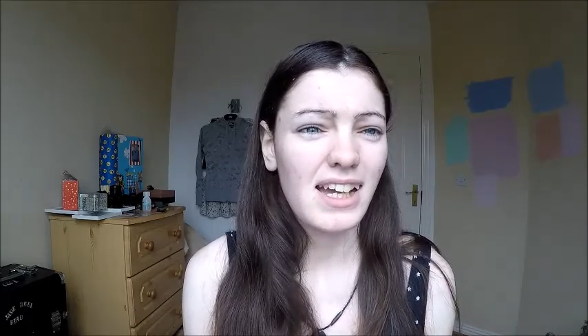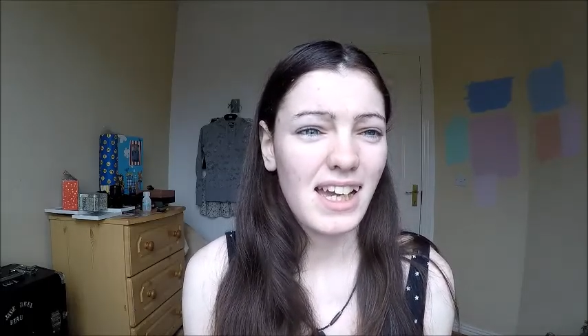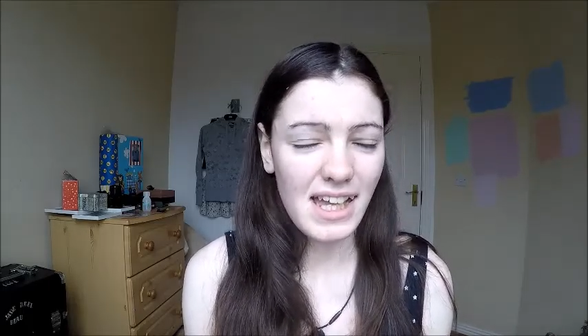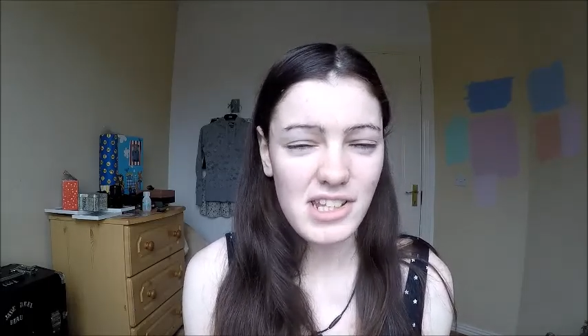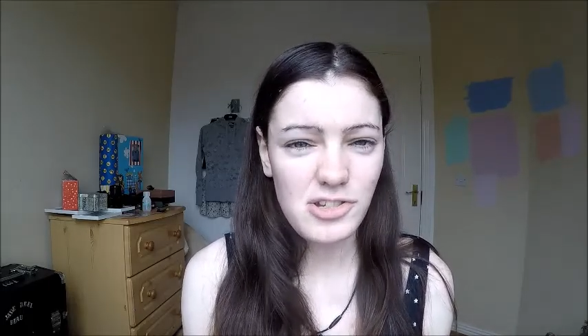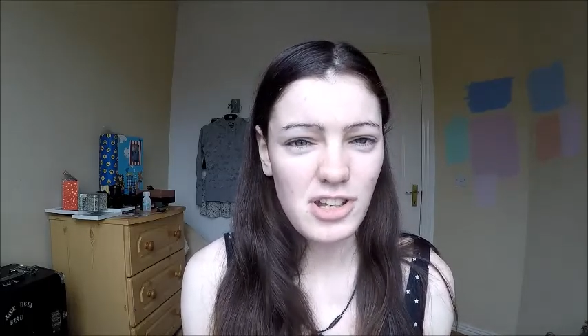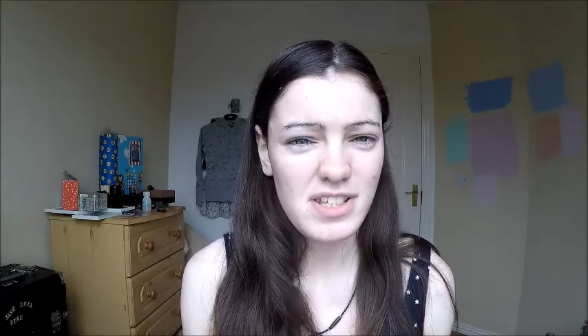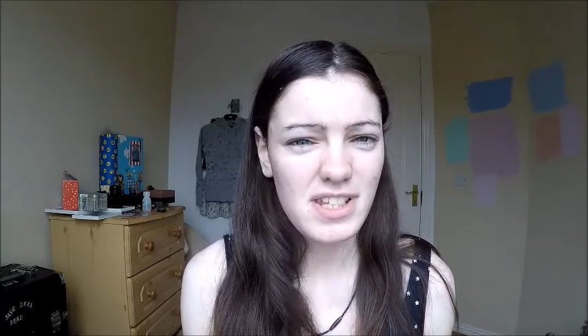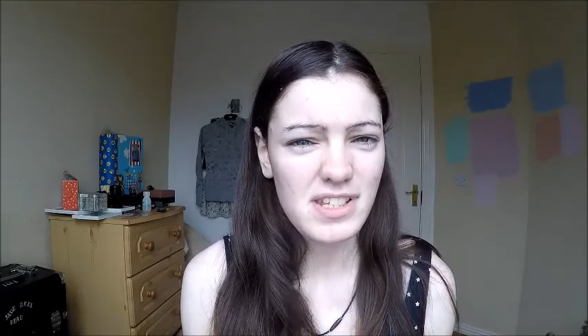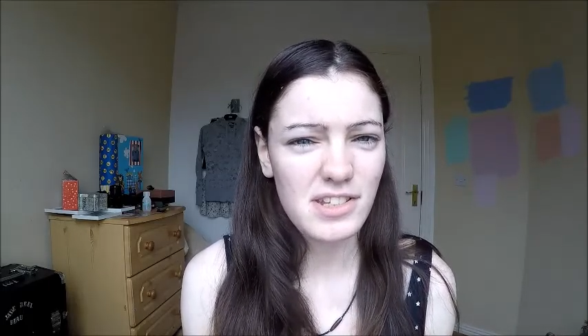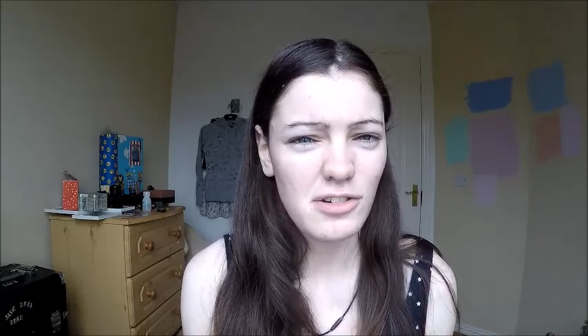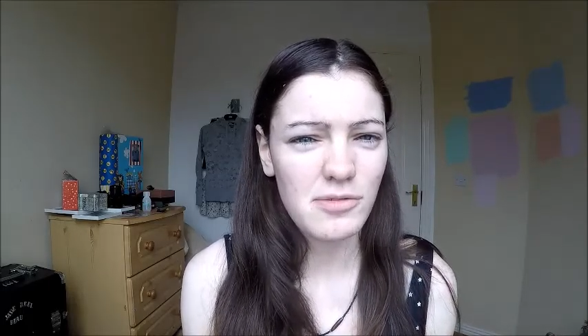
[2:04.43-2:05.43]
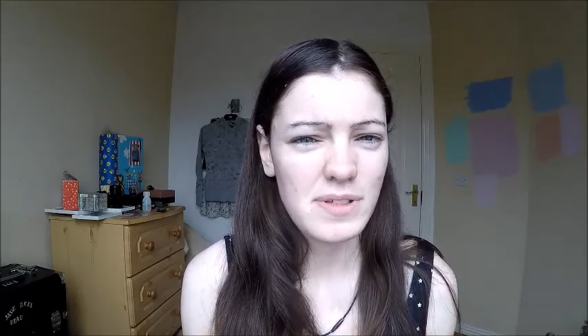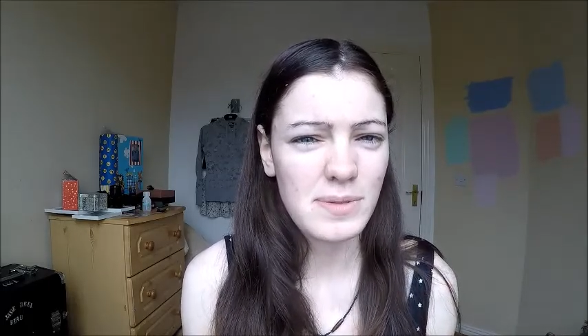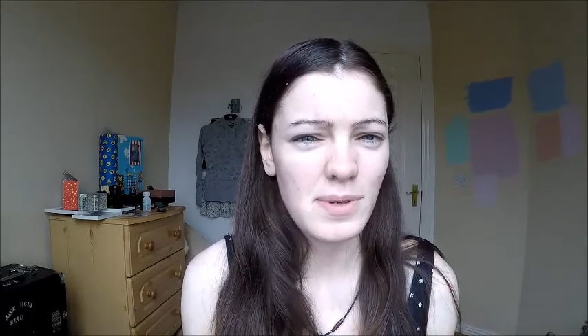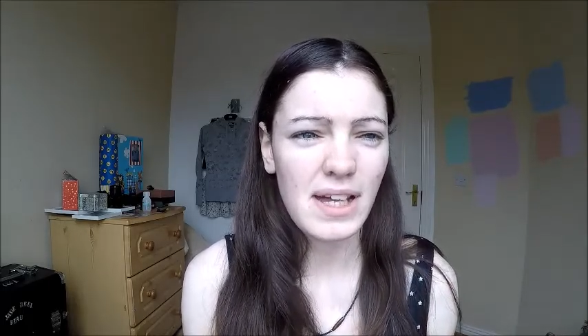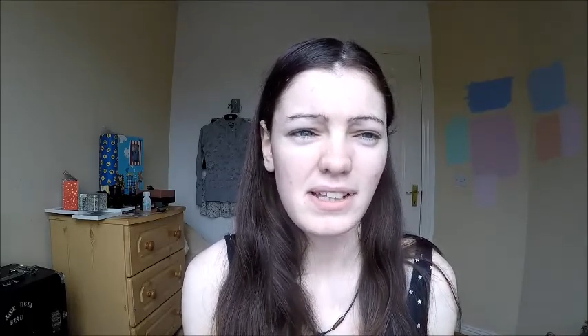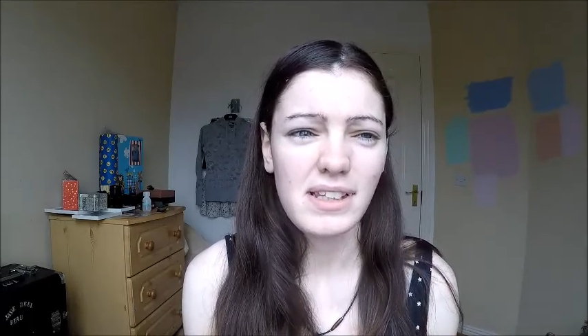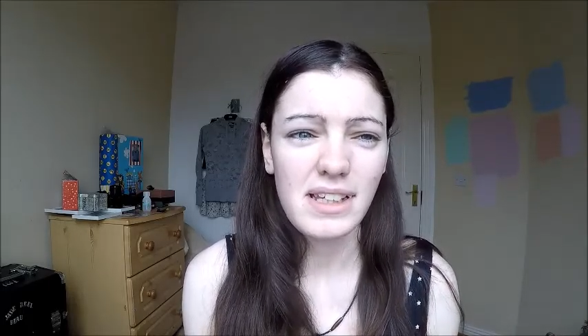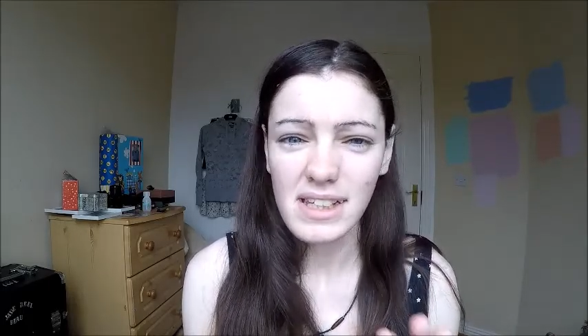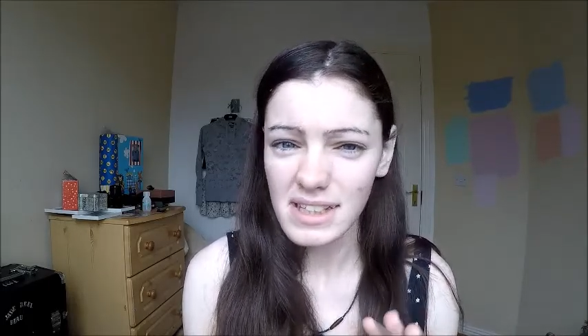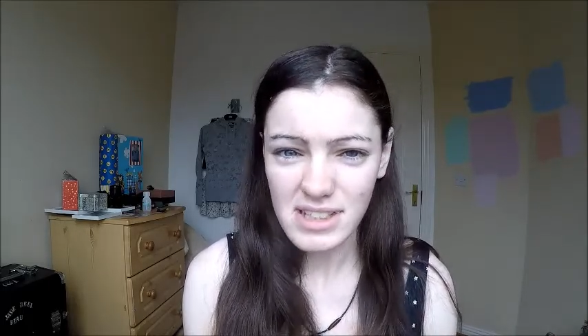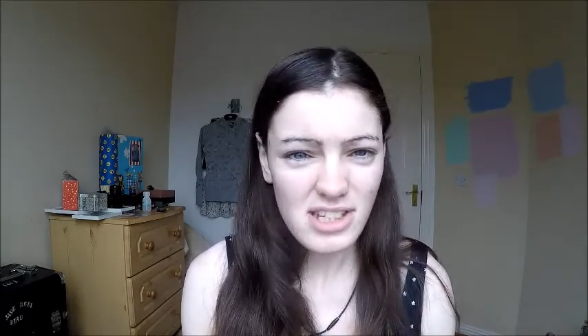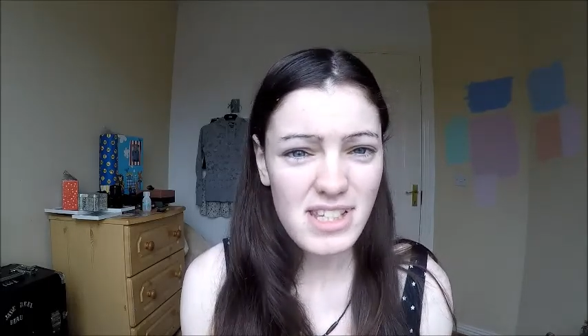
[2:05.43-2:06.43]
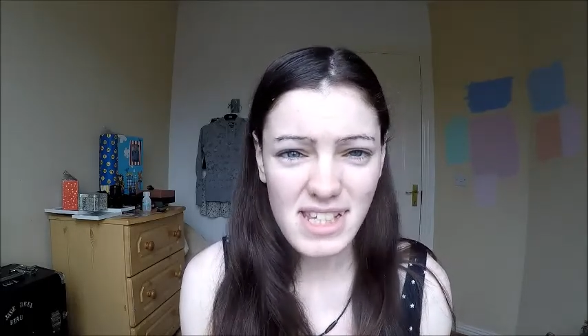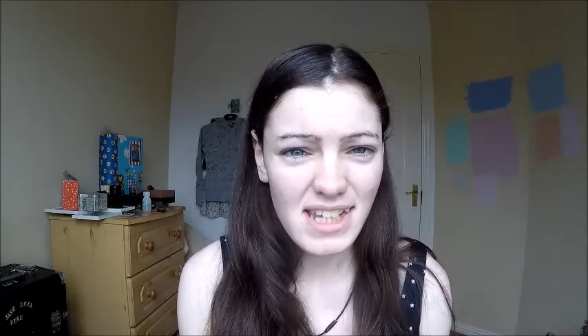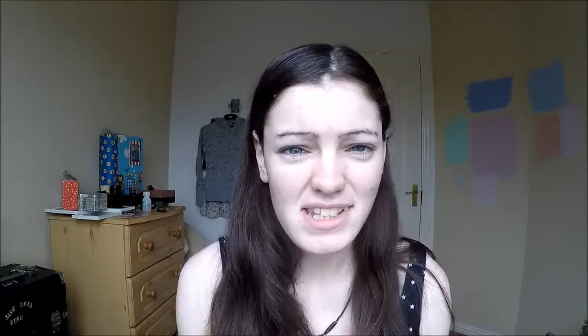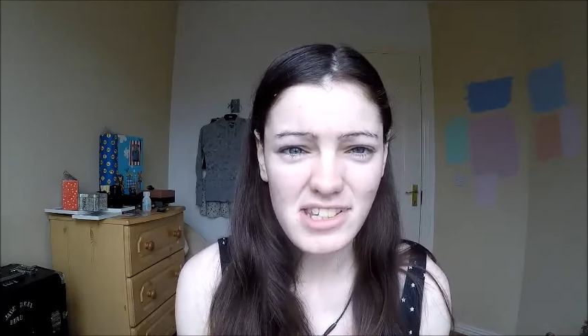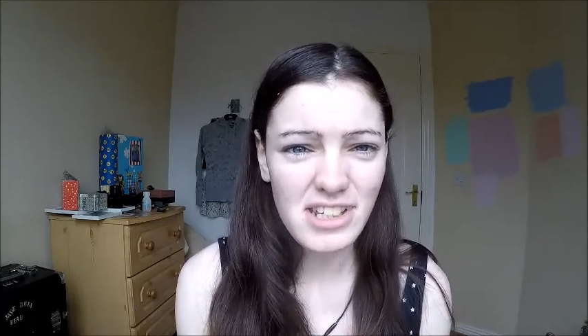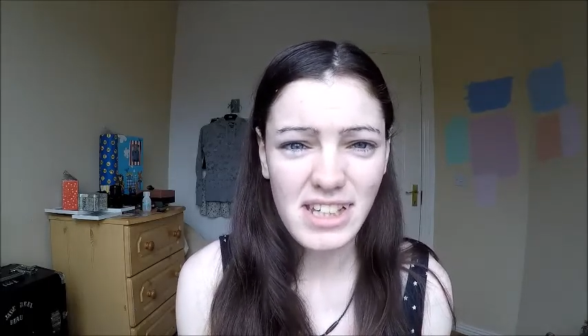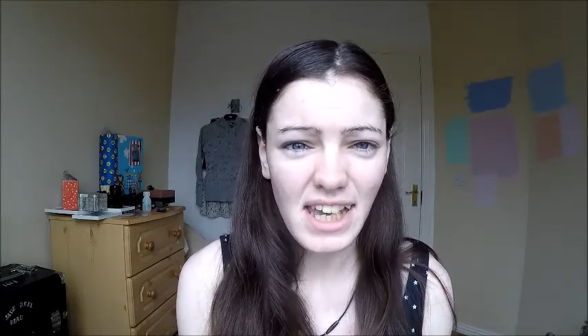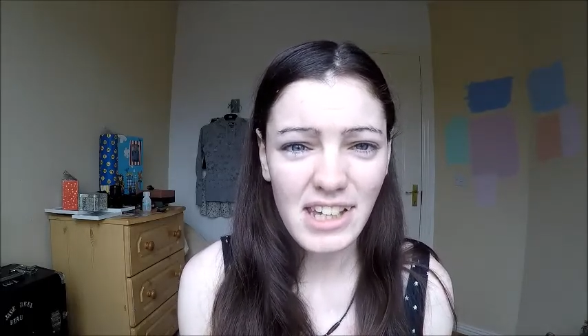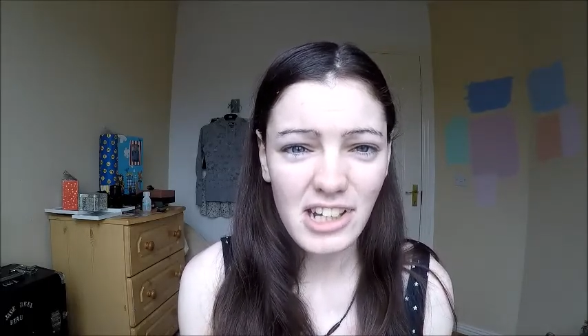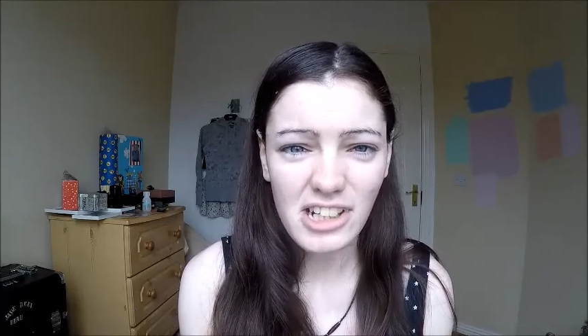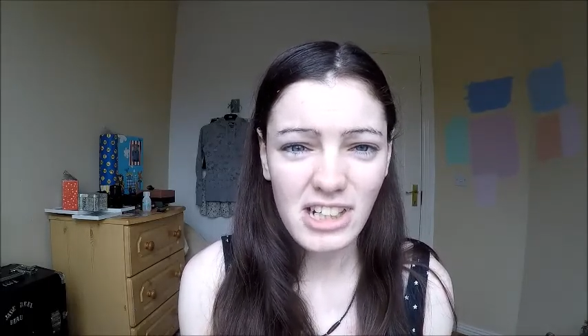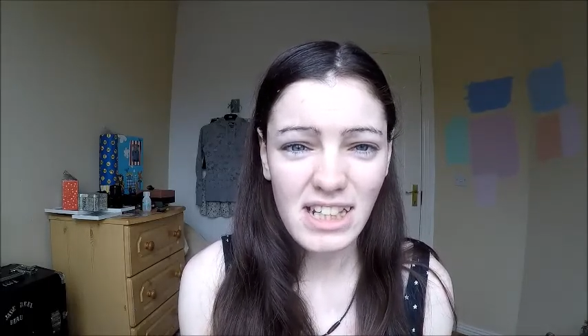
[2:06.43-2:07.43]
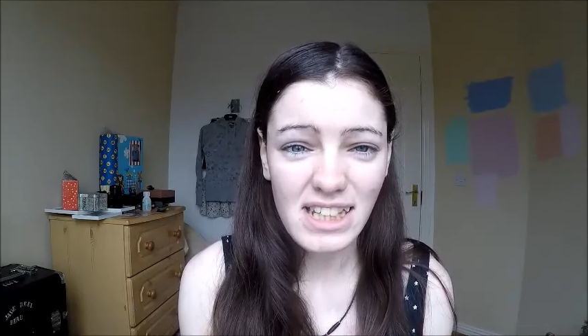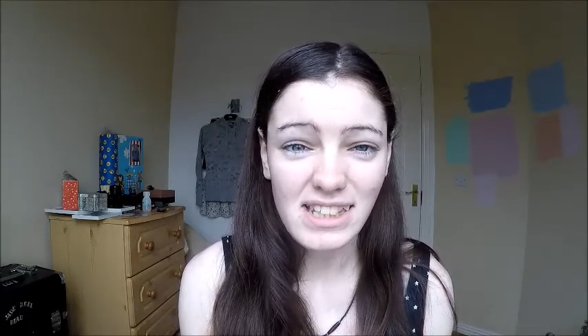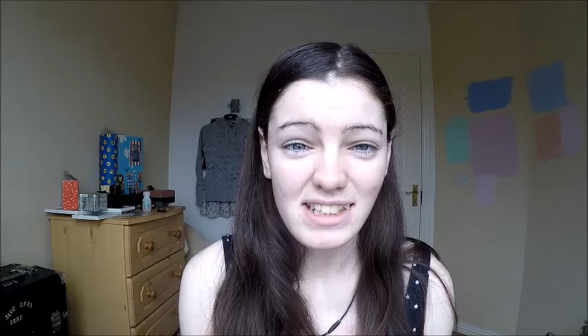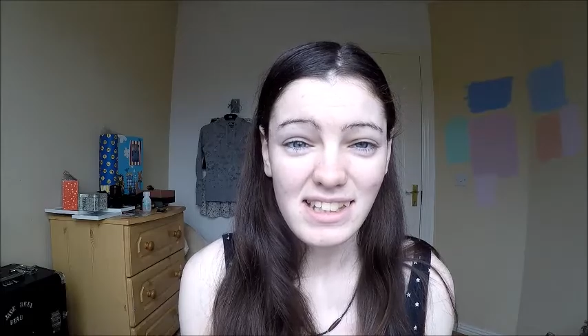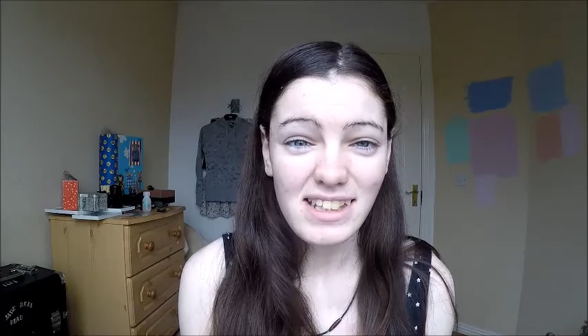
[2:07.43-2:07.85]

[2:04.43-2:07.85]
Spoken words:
Can't stress this enough as well. Just get to your gate early,